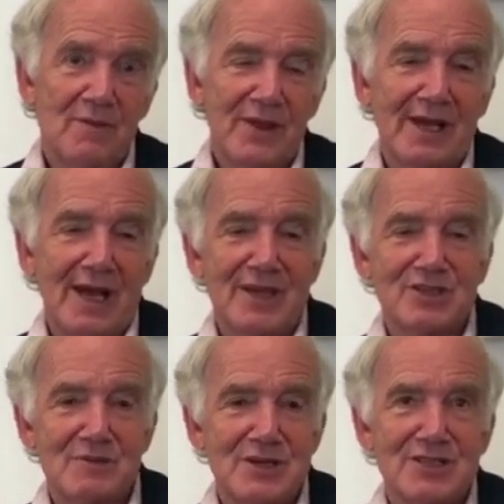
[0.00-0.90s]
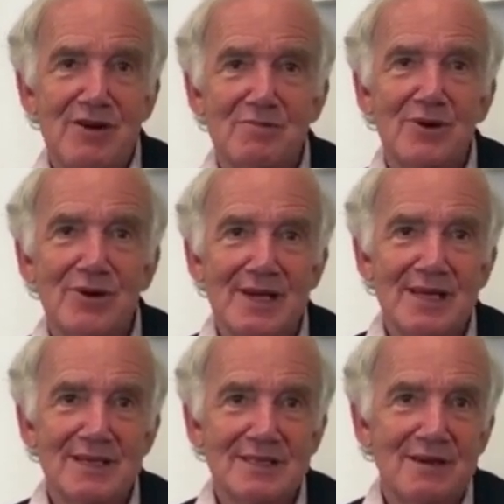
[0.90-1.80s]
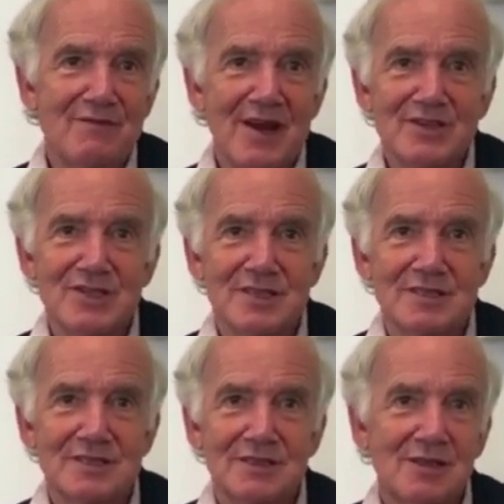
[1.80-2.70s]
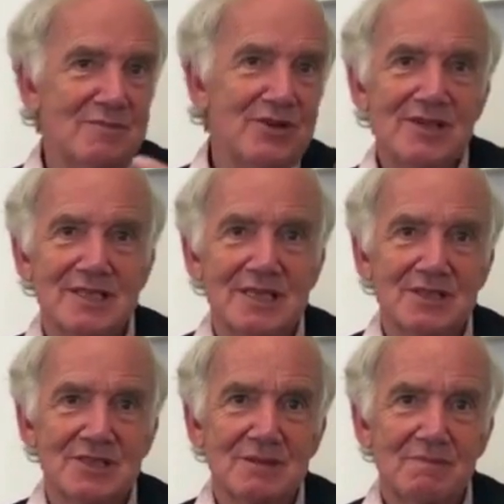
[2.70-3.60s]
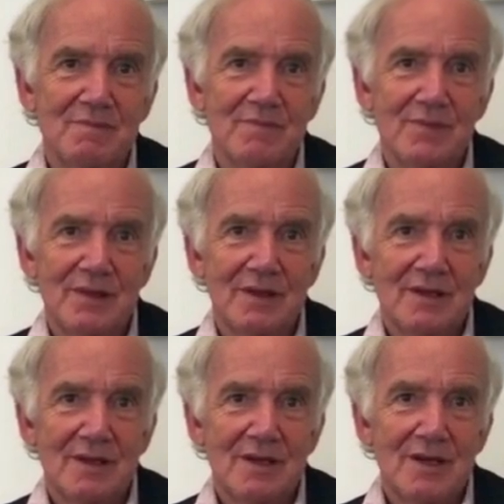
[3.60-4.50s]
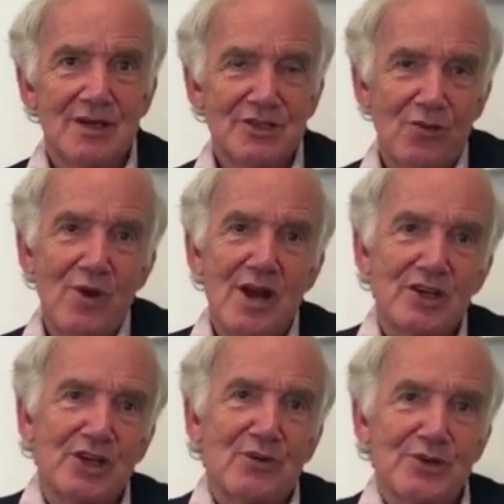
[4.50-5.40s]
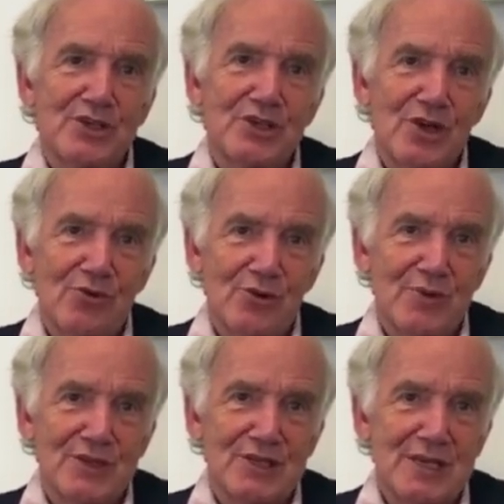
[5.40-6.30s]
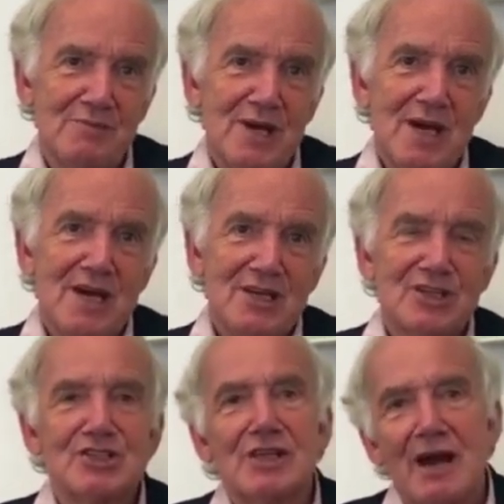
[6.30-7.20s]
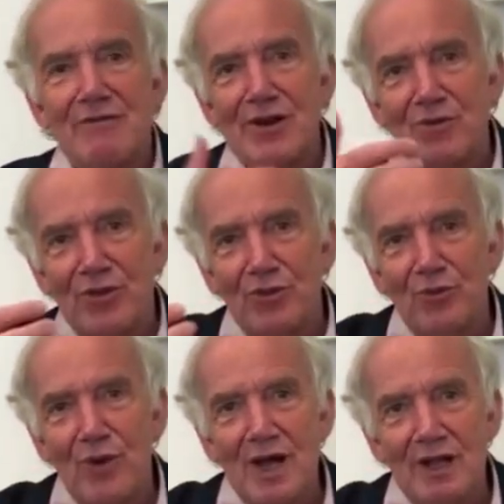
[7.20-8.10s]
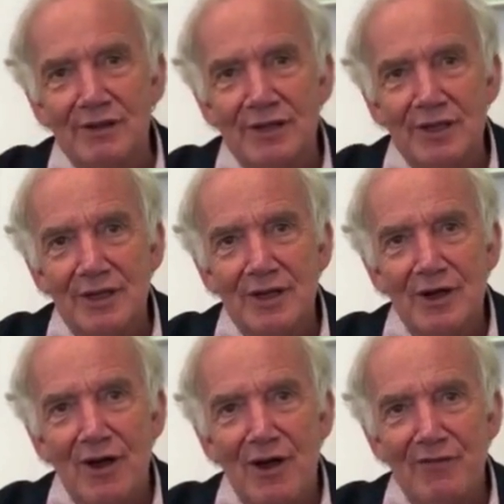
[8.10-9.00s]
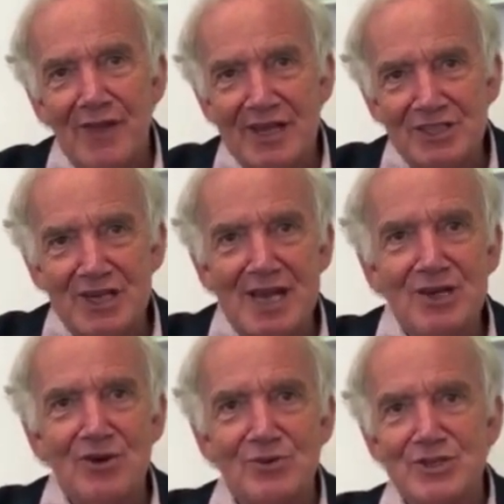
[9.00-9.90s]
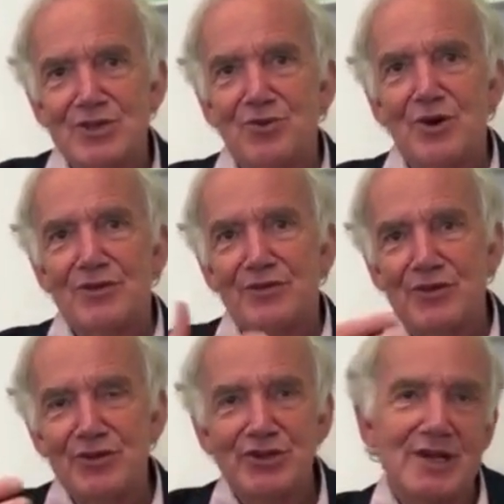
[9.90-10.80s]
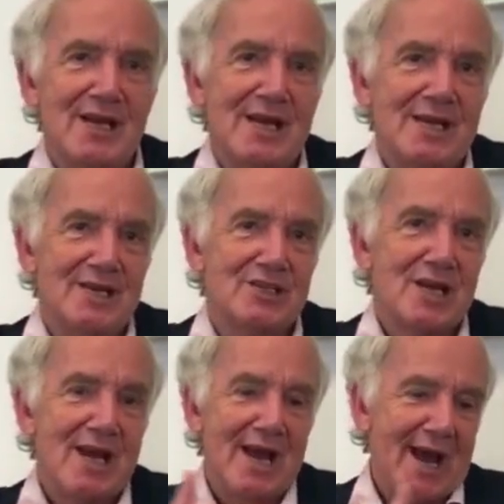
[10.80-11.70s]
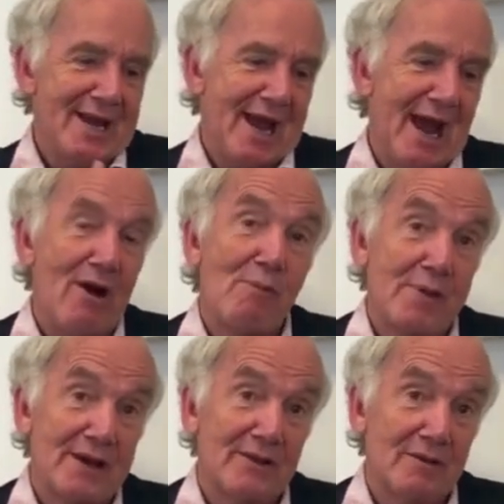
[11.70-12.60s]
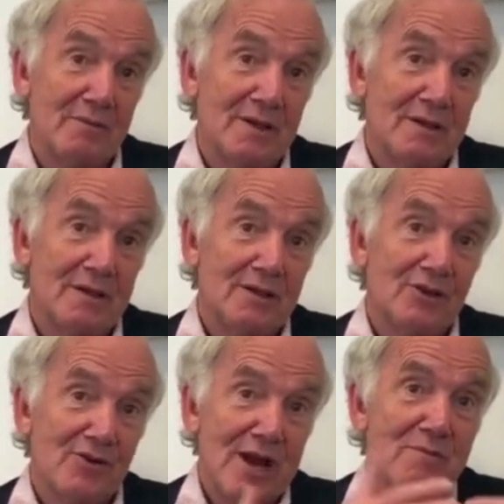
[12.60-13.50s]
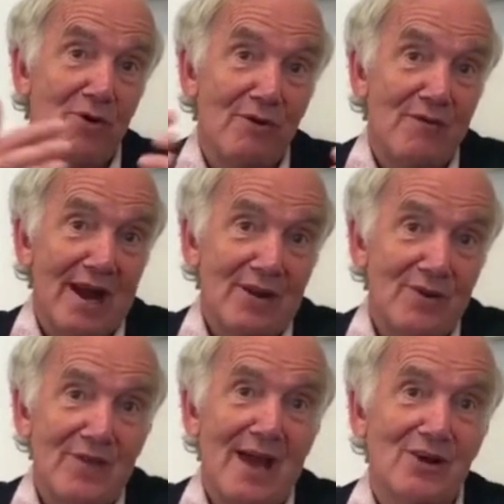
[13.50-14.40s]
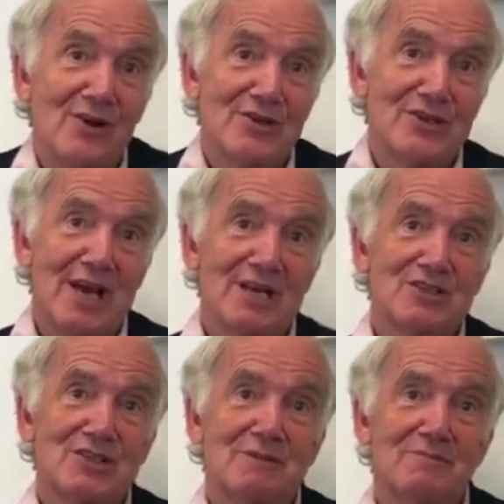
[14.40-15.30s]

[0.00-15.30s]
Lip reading: Their customers, their employees, investors, communities. So we are shoulder to shoulder with the team, discovering what the world of their stakeholders and the world of the future needs and helping them create more value in that context.